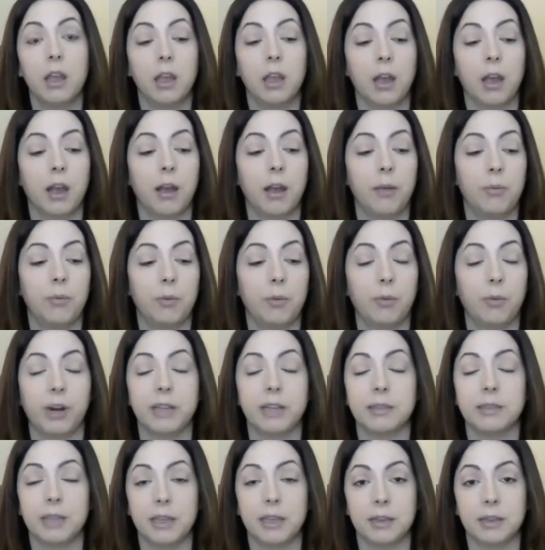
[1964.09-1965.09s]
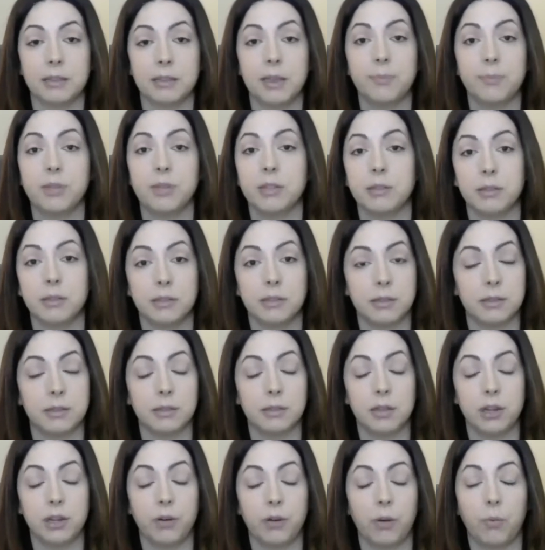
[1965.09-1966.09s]
And when I say acceptance, it's
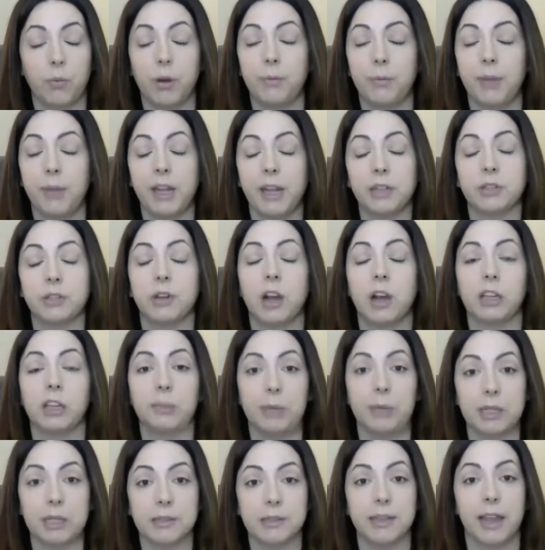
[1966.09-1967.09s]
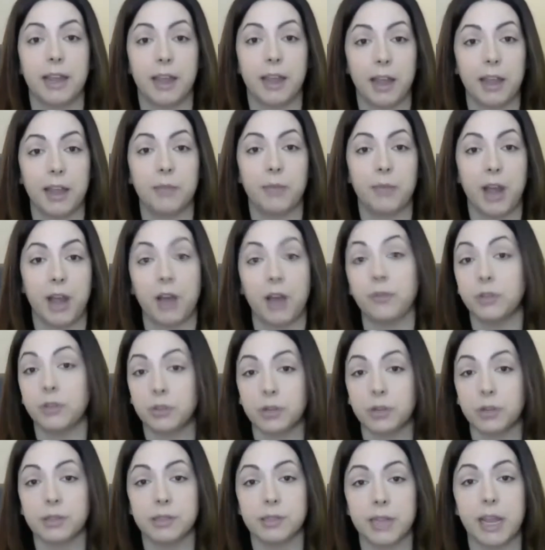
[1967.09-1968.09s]
a one-page document saying I am now the
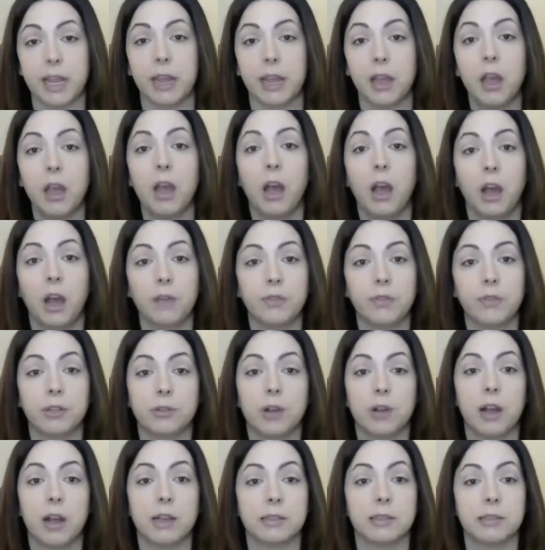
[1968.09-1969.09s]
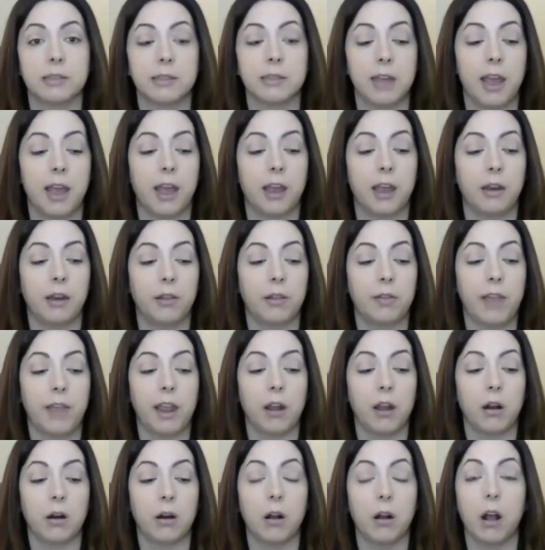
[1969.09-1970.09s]
trustee of the trust, and they
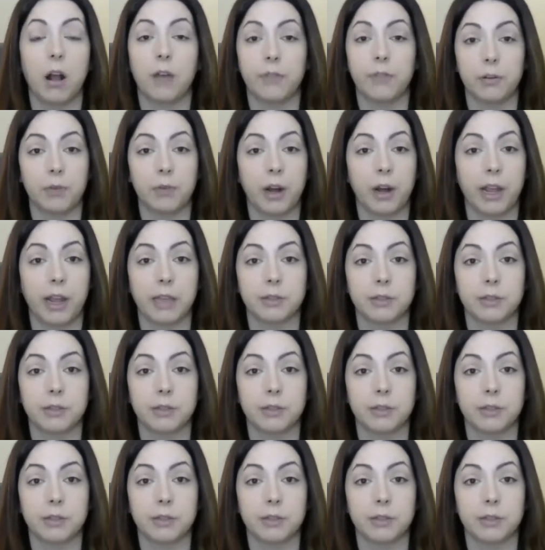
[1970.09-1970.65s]
are off and running.